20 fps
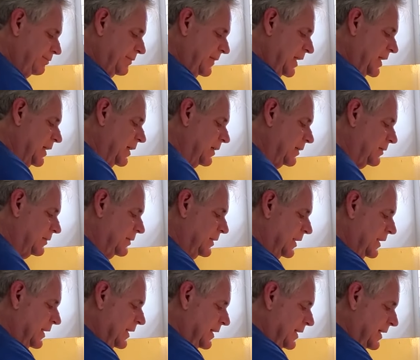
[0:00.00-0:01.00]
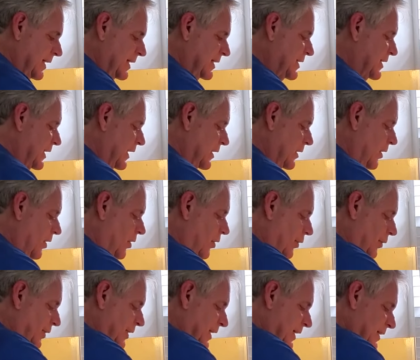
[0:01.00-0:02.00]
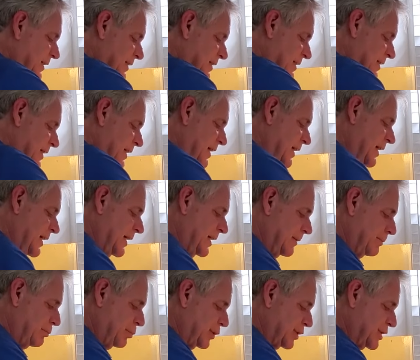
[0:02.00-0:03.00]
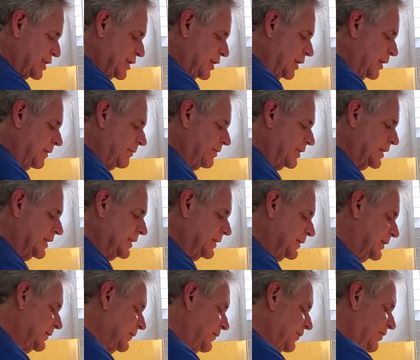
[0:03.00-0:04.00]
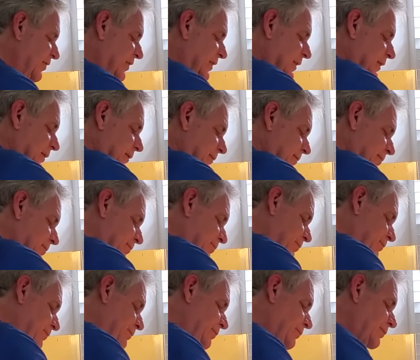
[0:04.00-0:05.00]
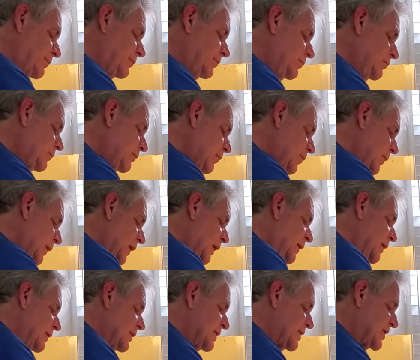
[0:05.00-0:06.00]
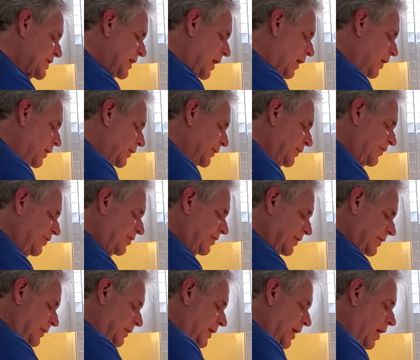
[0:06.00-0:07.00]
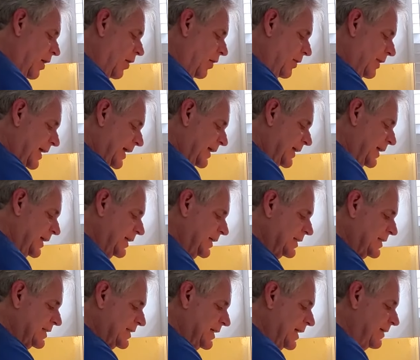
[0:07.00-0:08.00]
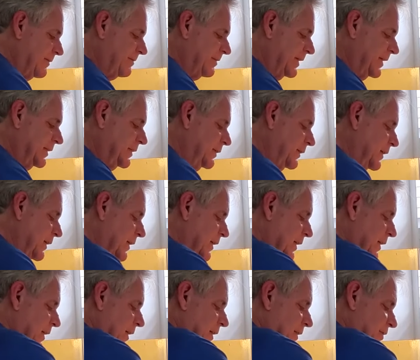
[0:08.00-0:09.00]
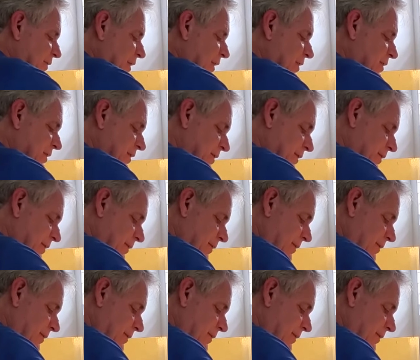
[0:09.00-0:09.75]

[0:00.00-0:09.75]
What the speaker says: you know, it's got all these preservatives and salts and all that kind of stuff in. Just